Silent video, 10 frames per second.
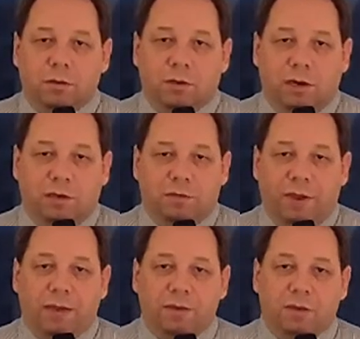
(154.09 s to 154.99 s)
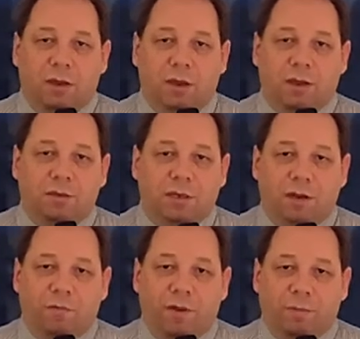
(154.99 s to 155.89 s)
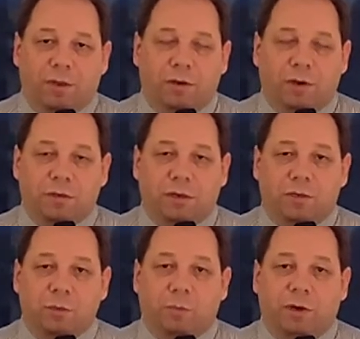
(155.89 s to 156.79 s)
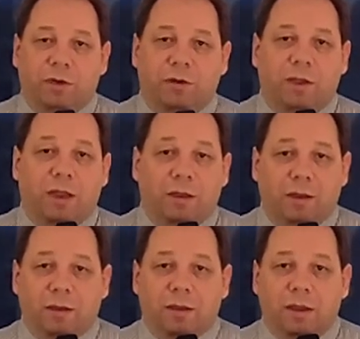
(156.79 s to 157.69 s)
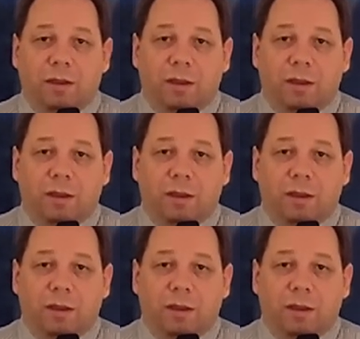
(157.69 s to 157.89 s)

So the Las Vegas uh, single-family residential market uh,